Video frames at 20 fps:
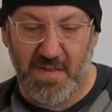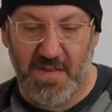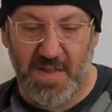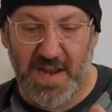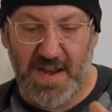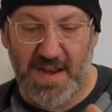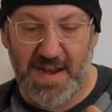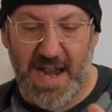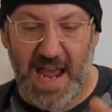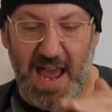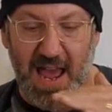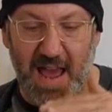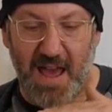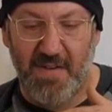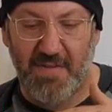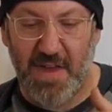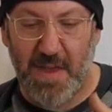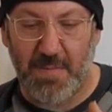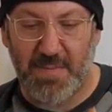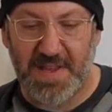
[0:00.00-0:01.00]
they didn't
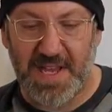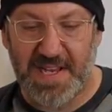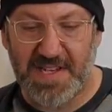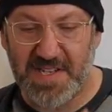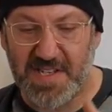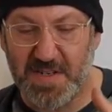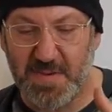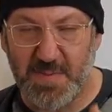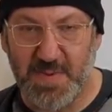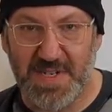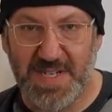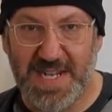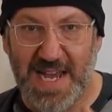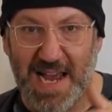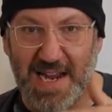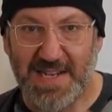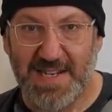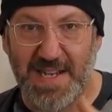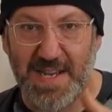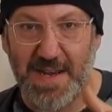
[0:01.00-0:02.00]
have a place to
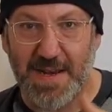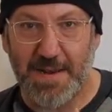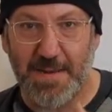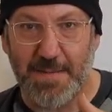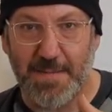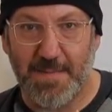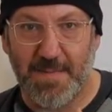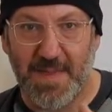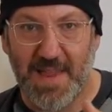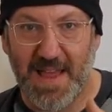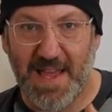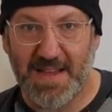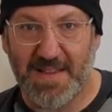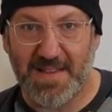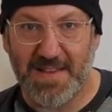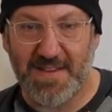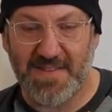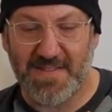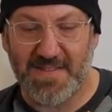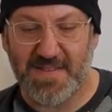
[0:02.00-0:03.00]
protect it like
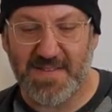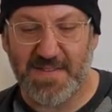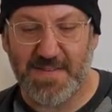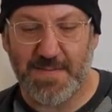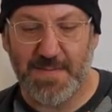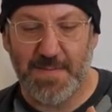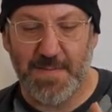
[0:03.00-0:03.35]
this.